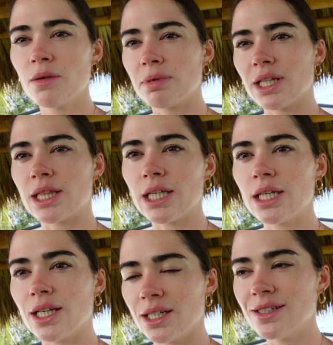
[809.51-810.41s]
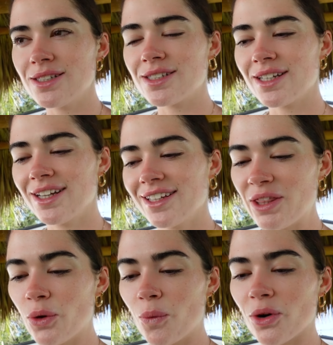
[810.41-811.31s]
but the thing is
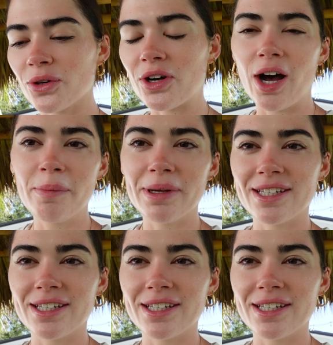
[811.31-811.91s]
the World Cup